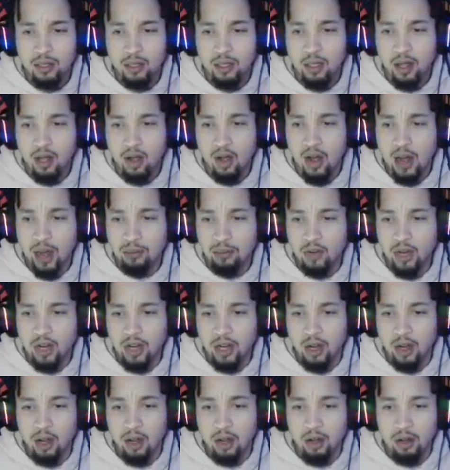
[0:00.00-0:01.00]
Oh, I'm gonna-
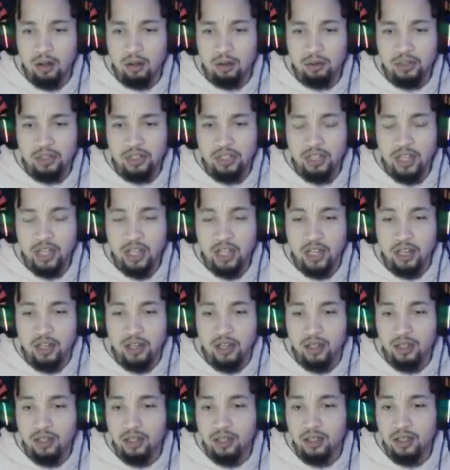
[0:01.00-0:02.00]
Oh, shit!
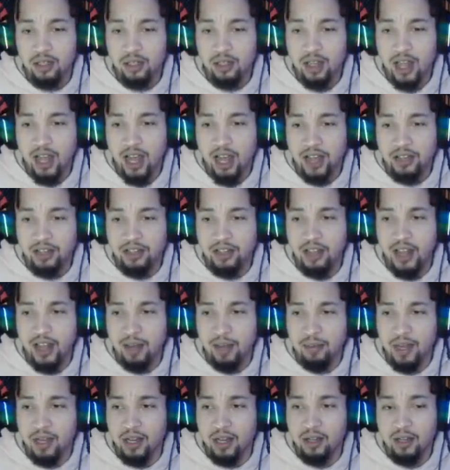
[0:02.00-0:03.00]
God
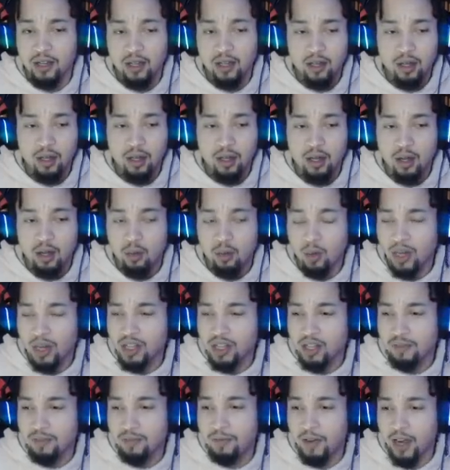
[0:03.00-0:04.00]
damn it! What
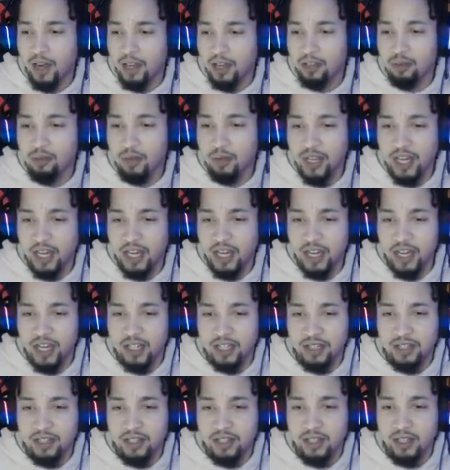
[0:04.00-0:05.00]
the fuck, you
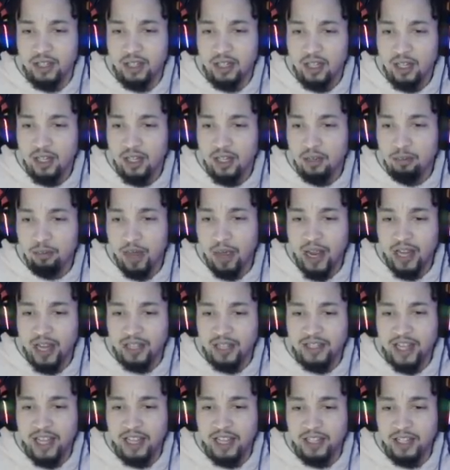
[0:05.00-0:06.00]
idiots! Pay
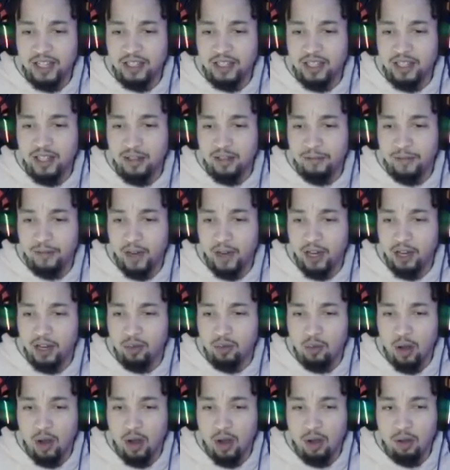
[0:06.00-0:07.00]
attention to the fucking
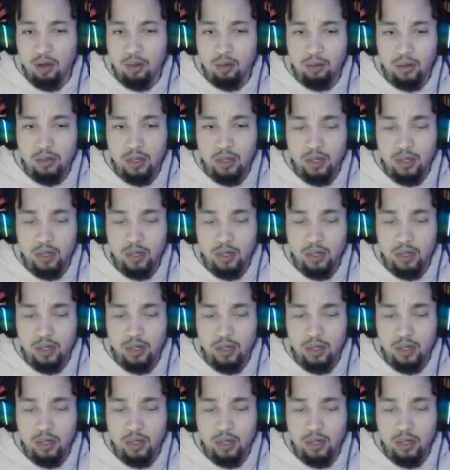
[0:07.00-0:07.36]
road!